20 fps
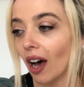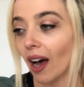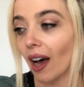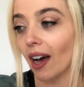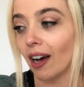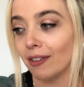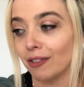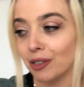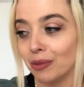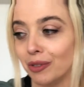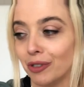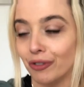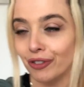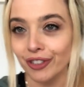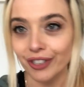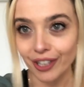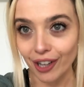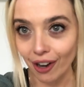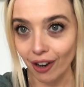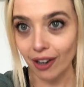I have to be
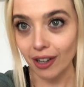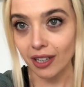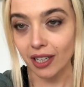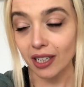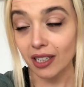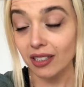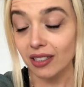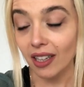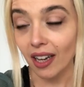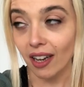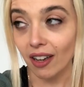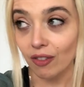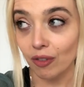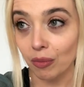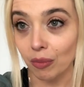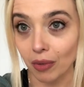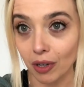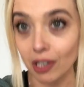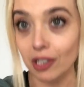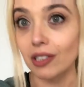really honest, I have
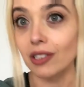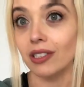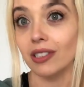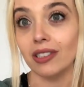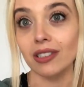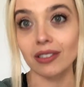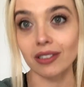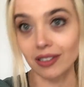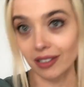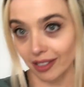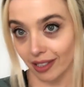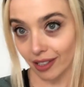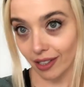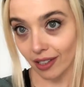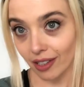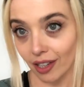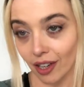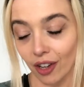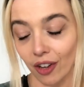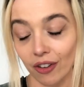
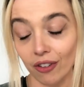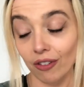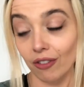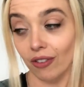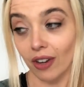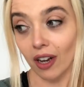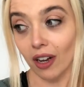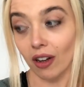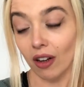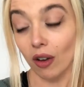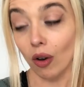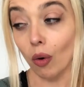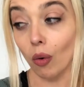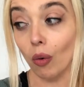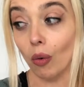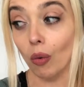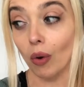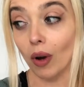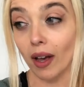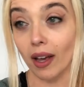embarrassingly fell
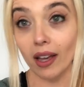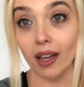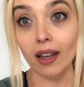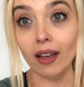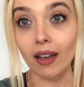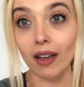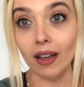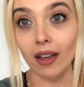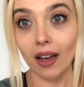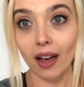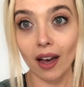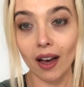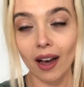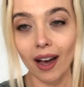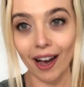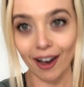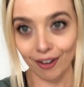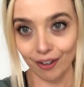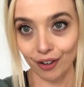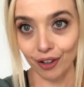way
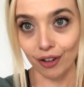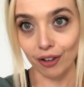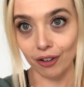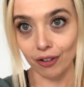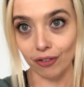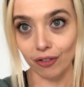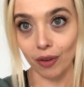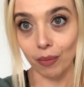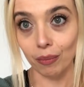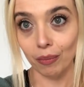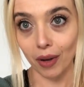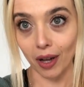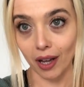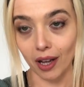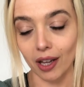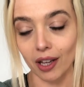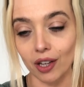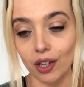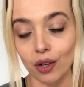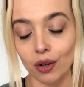out of
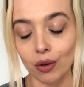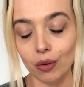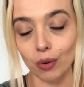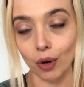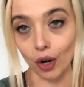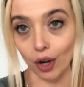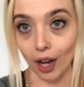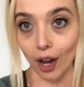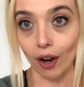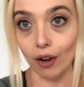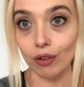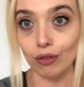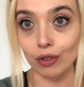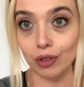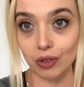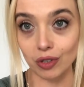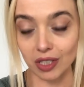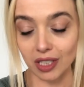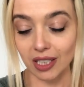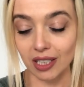my workout
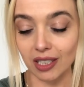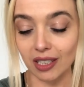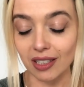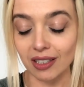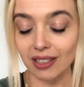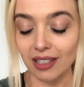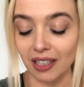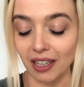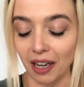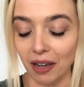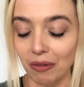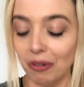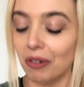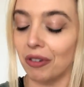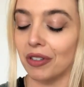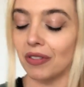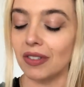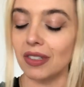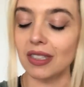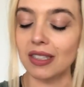routines and I
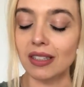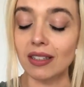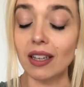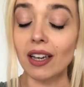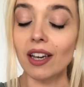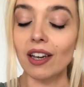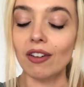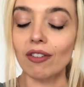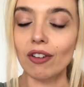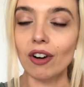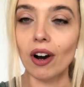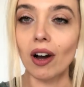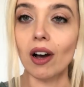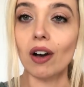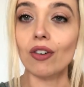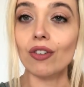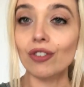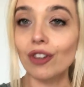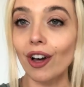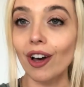won't even say for
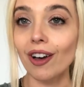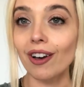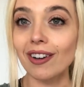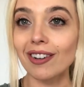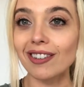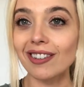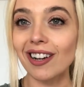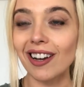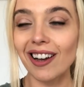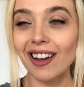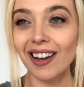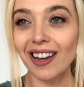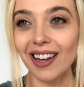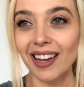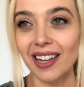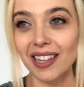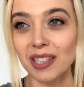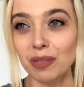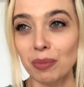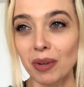how long.
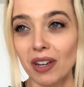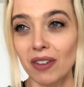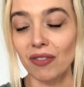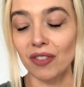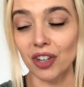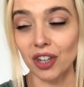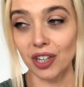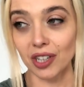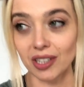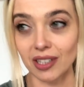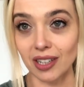It's been very